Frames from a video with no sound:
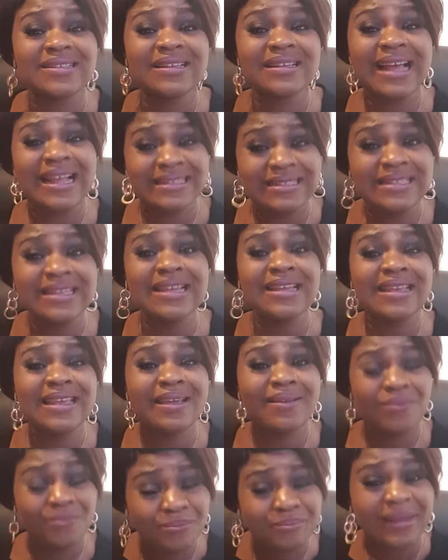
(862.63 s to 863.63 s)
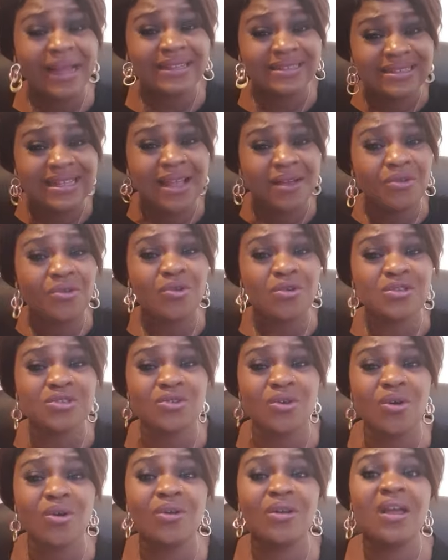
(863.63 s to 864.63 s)
I think by time goes
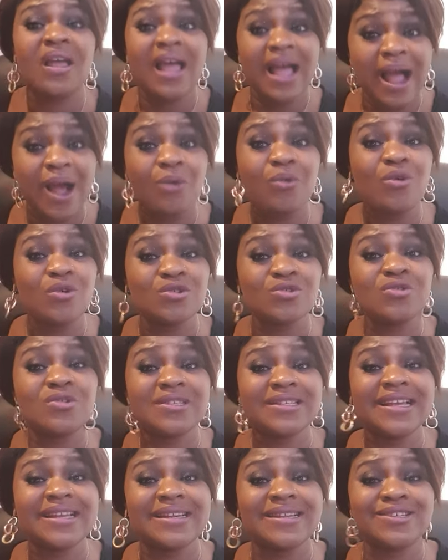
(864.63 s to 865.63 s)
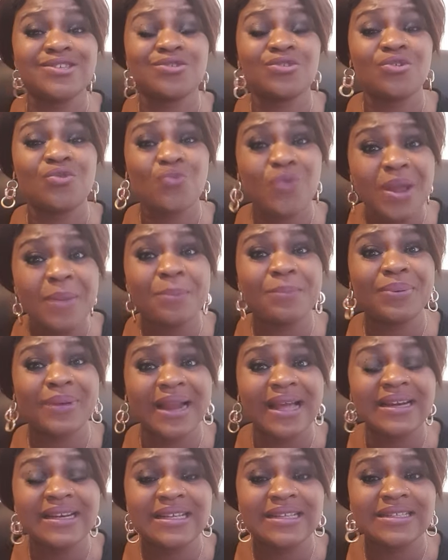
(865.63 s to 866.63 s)
on, I will also say this story. We
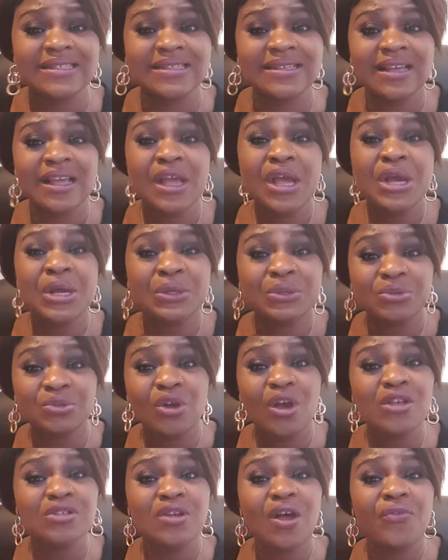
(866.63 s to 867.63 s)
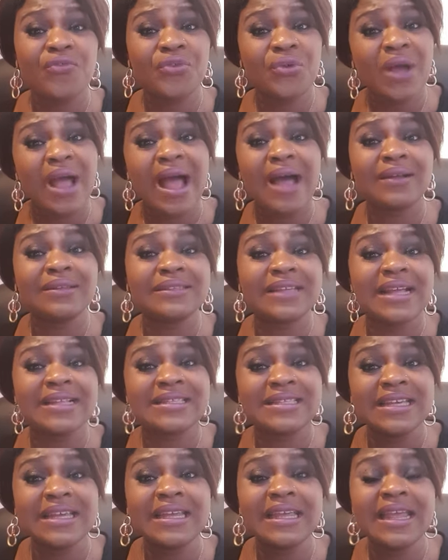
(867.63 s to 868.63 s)
plan it. Those of you out there
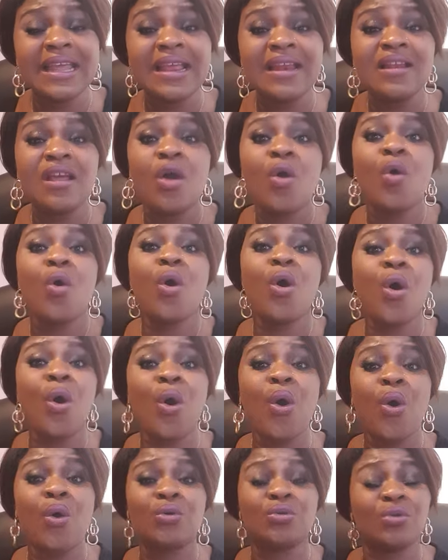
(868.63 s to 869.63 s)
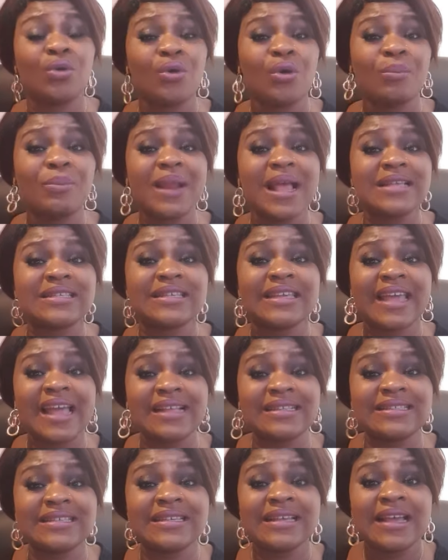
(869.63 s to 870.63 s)
thinking, oh, Doro, let's
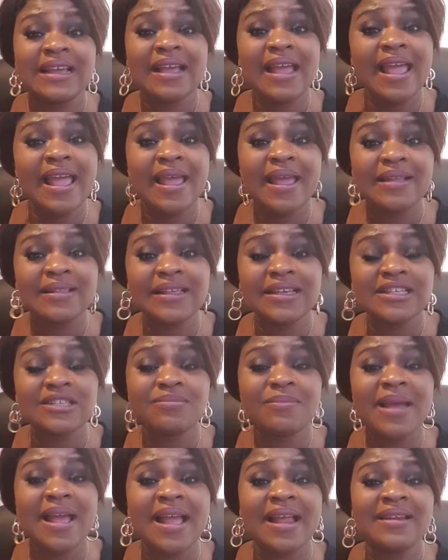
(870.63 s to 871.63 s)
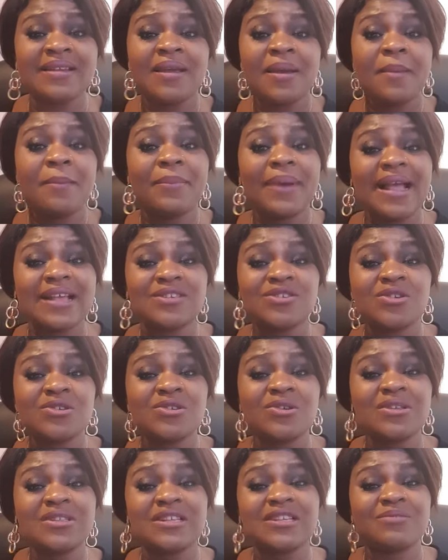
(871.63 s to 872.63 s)
get this man by
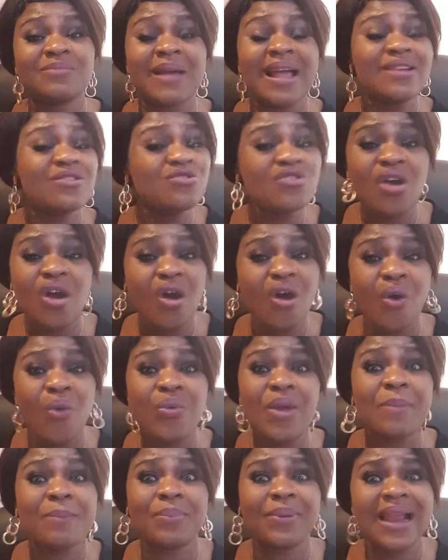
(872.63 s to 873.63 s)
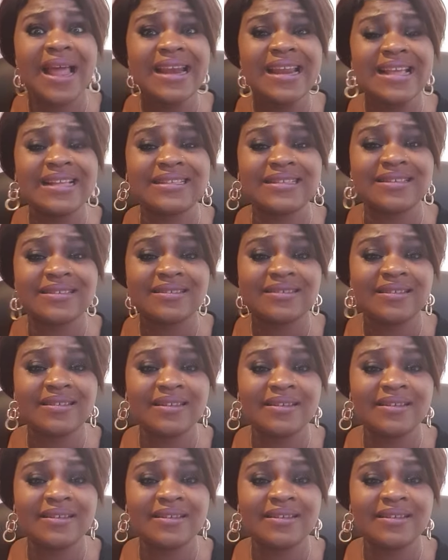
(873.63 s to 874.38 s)
so-so this. By. No, we plan it.